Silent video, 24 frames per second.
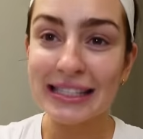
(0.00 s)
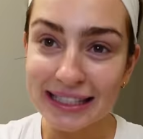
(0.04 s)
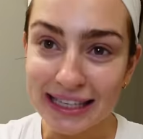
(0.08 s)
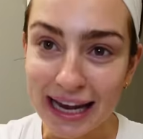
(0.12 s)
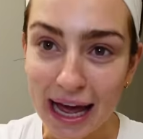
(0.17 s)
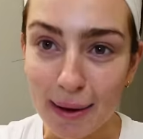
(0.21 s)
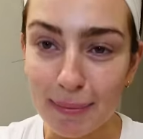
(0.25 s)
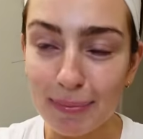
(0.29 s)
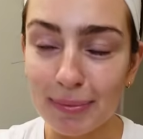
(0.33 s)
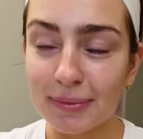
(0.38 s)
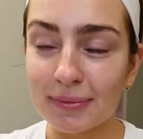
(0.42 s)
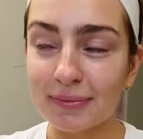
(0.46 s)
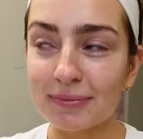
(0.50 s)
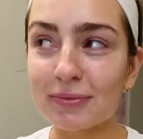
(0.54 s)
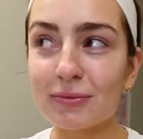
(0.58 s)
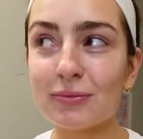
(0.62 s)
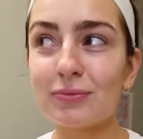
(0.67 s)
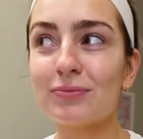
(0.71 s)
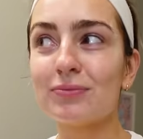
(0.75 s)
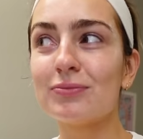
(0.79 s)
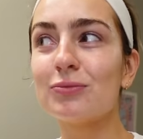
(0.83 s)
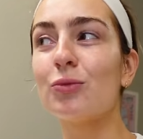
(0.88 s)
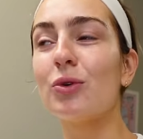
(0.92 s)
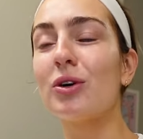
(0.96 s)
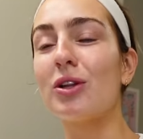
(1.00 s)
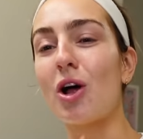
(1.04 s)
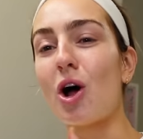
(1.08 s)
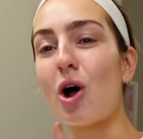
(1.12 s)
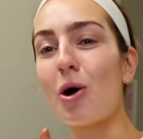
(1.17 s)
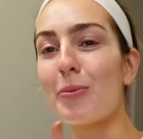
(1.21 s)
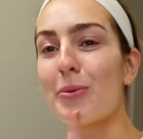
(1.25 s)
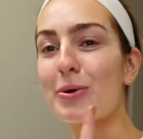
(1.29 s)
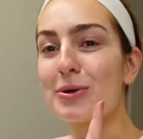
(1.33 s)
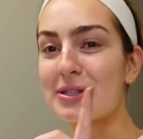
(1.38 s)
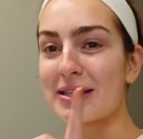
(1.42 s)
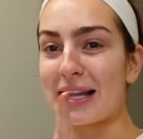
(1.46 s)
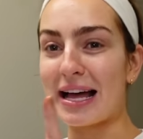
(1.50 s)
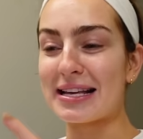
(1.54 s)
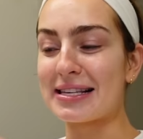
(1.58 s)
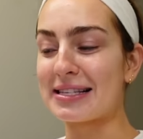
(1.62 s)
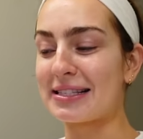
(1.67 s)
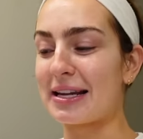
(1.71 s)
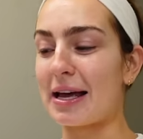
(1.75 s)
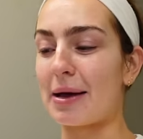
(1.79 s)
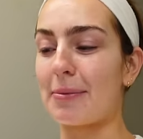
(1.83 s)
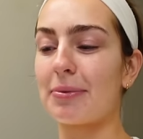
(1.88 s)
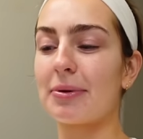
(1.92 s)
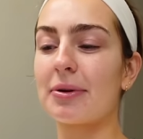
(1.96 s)
step, well, almost last
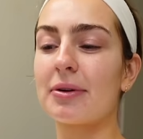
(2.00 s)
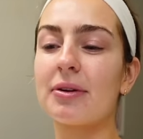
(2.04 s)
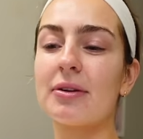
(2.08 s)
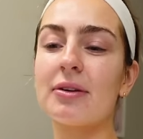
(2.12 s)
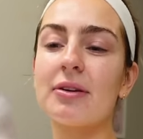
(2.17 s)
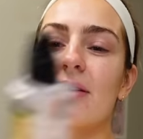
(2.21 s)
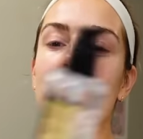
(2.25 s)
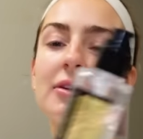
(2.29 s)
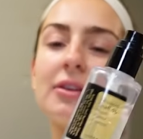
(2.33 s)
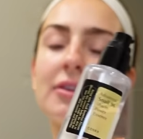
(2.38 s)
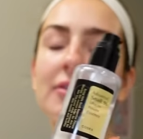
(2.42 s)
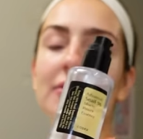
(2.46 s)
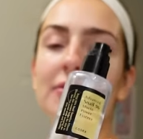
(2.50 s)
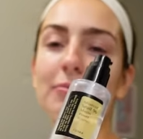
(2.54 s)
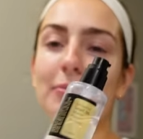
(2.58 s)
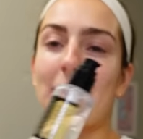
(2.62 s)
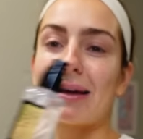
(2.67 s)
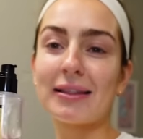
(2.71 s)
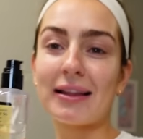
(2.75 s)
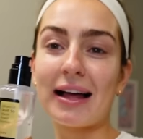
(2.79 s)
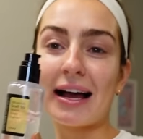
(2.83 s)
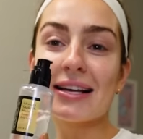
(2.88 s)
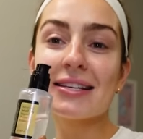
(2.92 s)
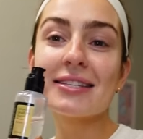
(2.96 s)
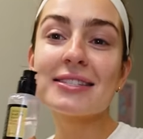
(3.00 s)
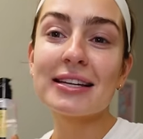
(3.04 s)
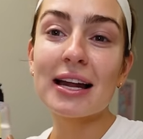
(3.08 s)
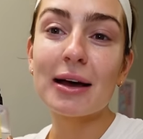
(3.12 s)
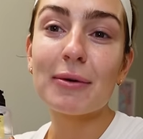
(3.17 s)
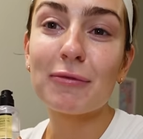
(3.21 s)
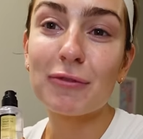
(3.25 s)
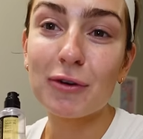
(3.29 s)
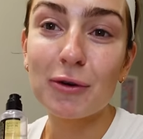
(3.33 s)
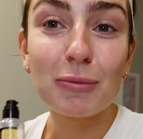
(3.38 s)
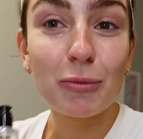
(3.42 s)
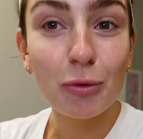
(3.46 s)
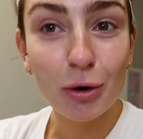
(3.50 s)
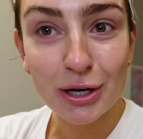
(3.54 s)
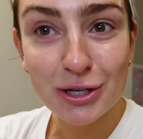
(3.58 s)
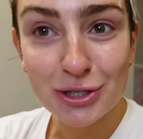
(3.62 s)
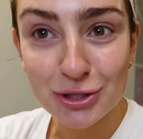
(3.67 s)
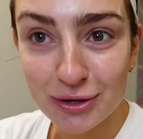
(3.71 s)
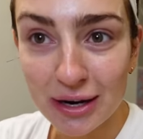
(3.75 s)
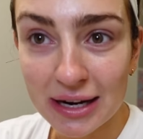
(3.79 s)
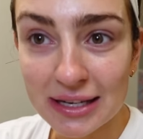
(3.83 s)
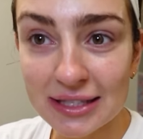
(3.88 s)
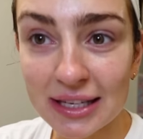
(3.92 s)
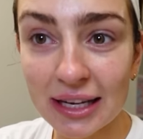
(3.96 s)
step. My last step for
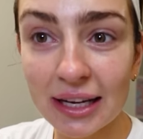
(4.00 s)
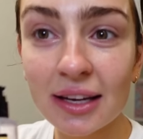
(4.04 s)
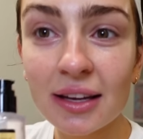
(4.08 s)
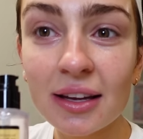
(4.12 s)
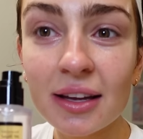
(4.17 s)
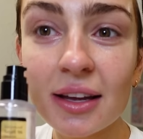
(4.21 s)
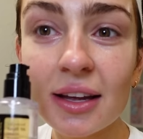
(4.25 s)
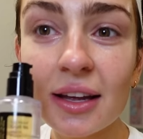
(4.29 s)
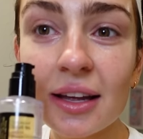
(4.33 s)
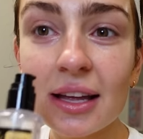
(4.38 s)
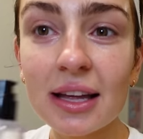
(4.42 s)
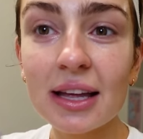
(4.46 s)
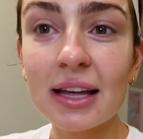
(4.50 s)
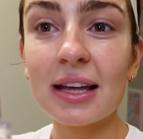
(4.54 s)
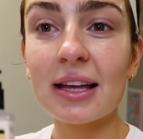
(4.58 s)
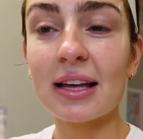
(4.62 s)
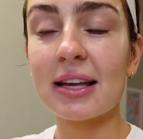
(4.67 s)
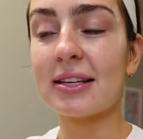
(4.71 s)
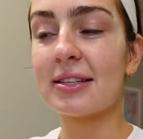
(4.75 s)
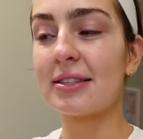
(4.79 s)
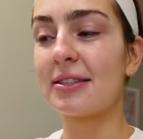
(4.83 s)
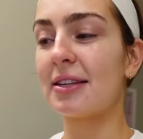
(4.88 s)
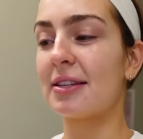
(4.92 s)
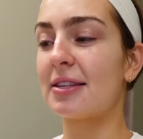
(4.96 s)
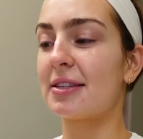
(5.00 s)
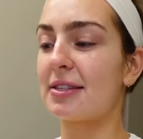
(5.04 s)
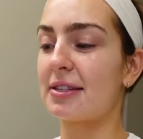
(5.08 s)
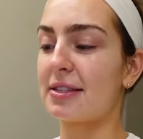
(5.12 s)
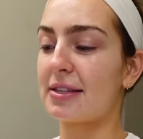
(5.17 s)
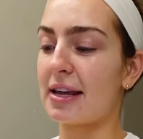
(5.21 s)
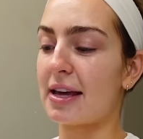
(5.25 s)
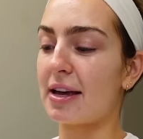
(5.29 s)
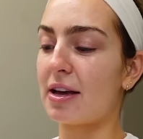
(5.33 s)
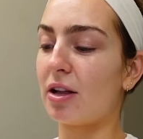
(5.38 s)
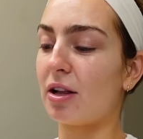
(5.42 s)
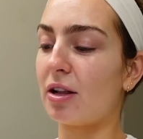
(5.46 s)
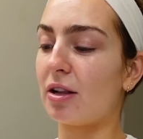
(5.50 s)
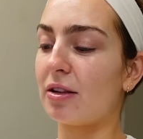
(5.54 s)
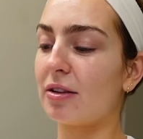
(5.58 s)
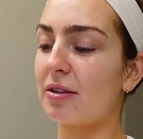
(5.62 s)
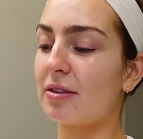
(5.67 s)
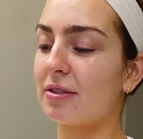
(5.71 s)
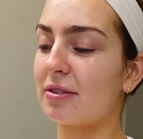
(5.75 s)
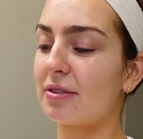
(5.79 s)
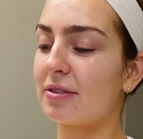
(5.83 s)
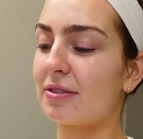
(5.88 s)
moisturizing is the snail